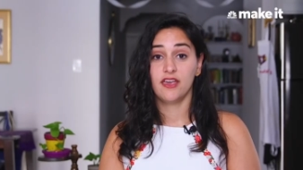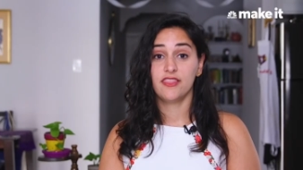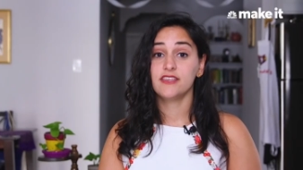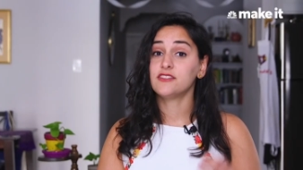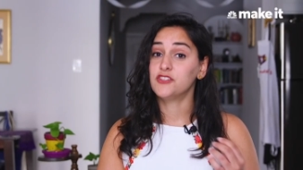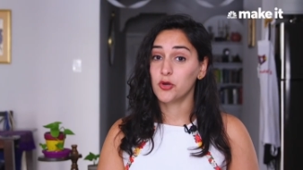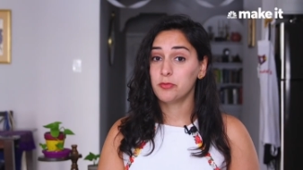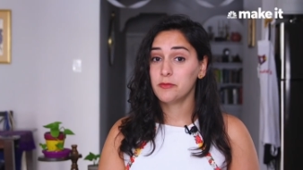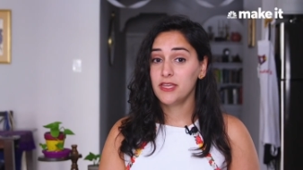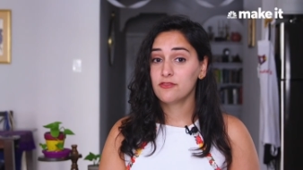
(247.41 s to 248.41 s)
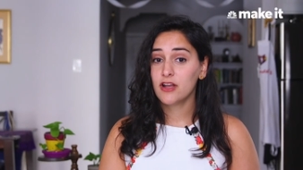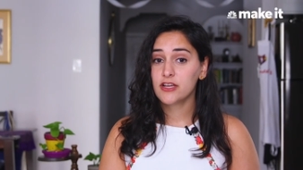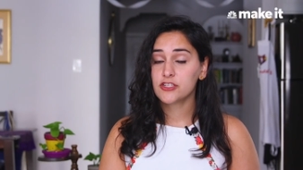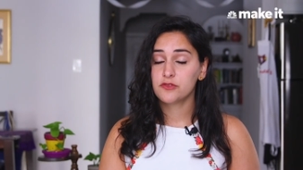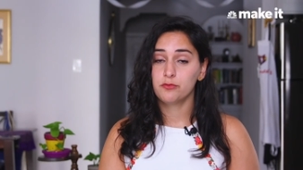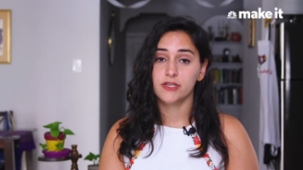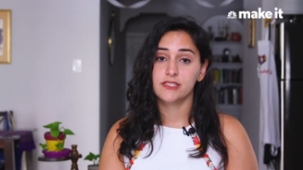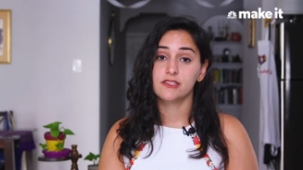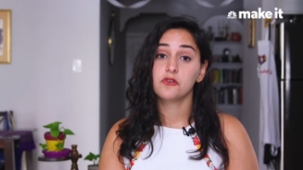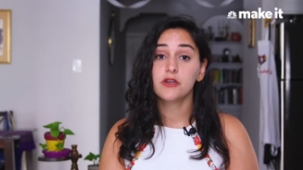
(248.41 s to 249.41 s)
This dopamine rush
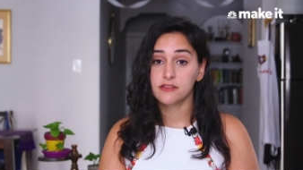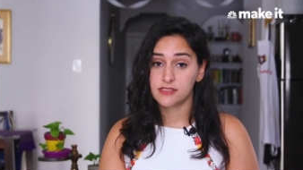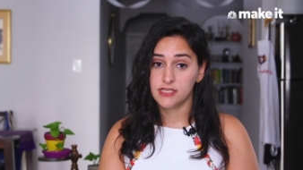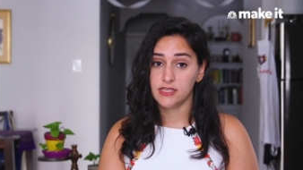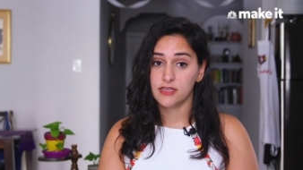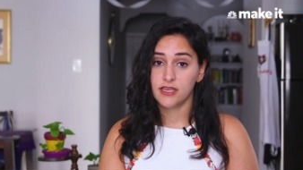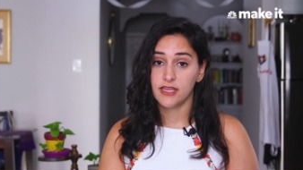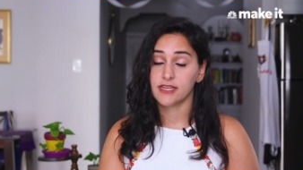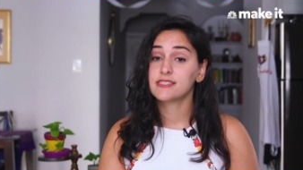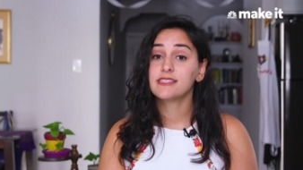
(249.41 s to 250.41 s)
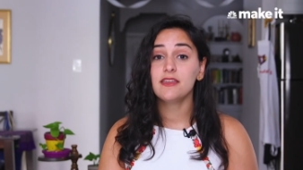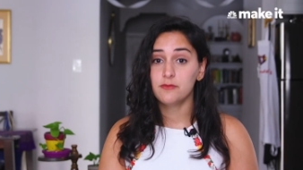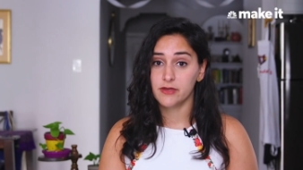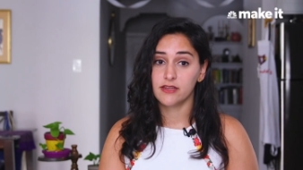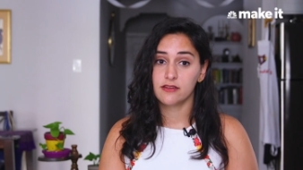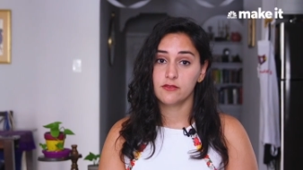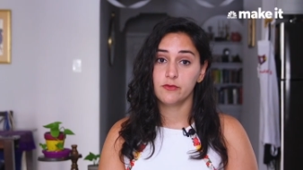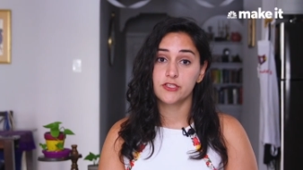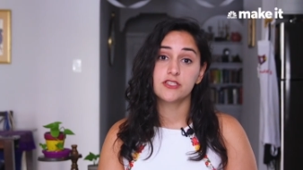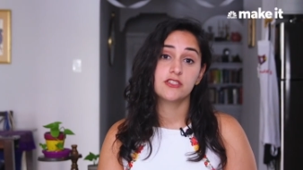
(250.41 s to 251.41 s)
breeds loyalty and excitement,
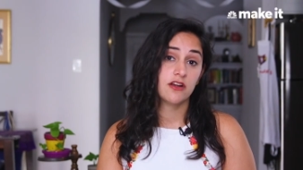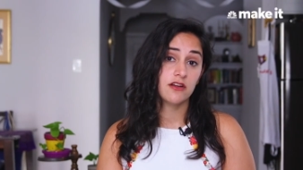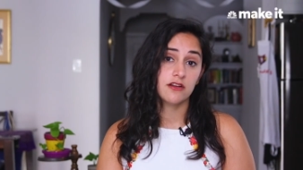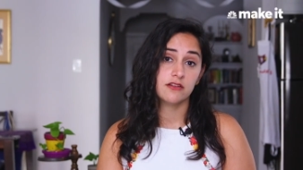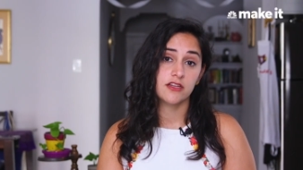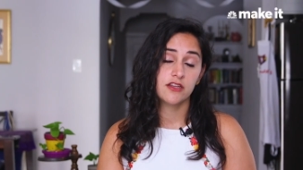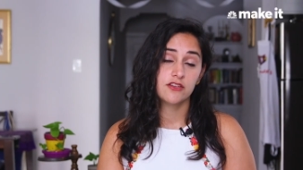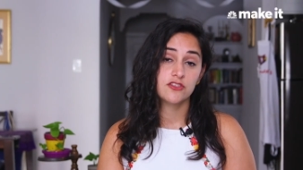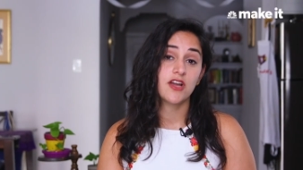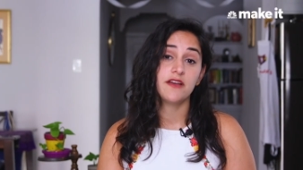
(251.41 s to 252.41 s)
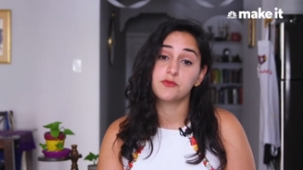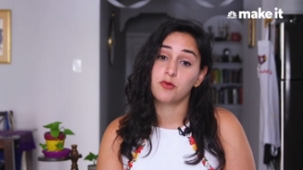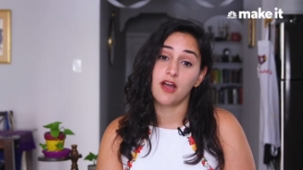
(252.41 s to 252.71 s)
which in turn drives